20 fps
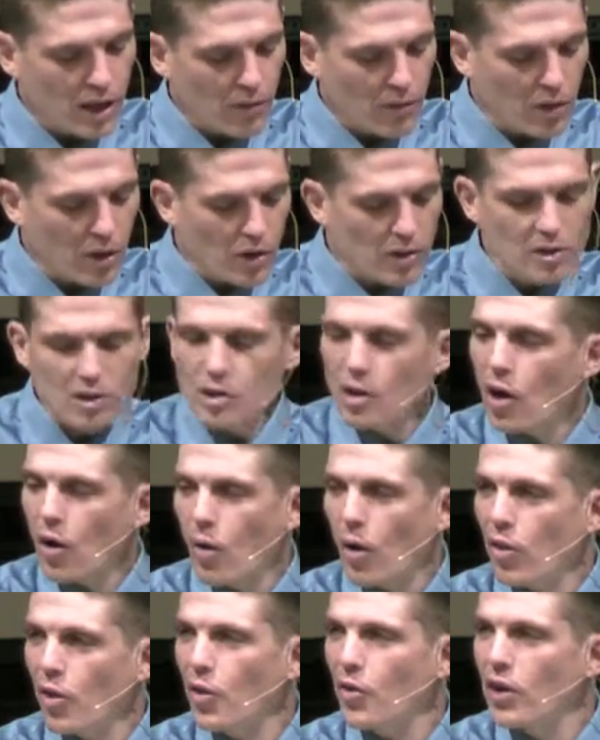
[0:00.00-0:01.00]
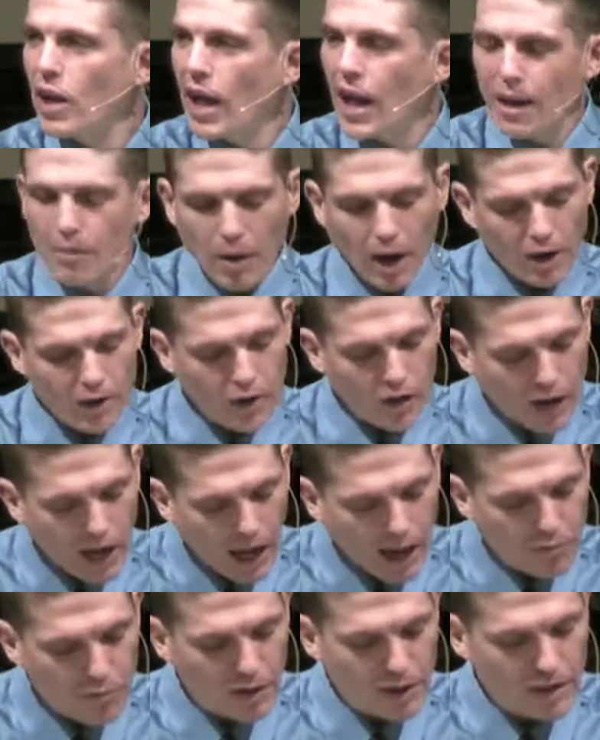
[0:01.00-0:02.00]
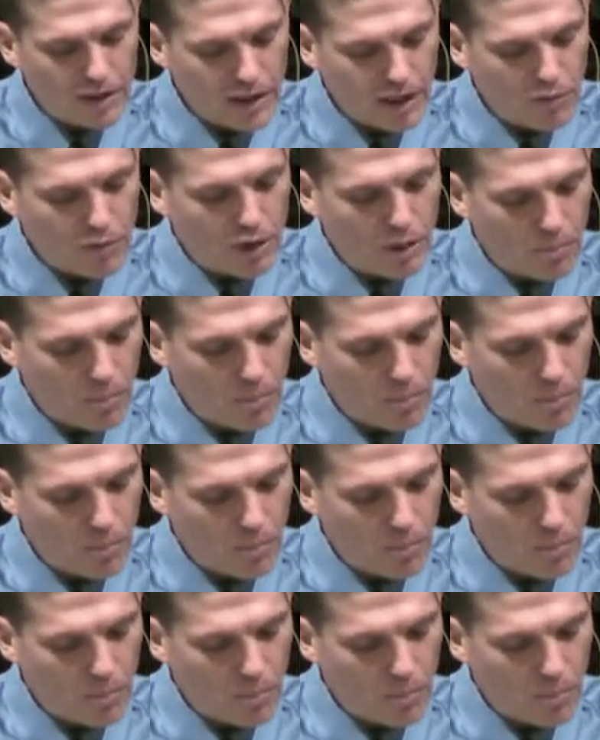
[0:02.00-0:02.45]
For there is no other name under heaven given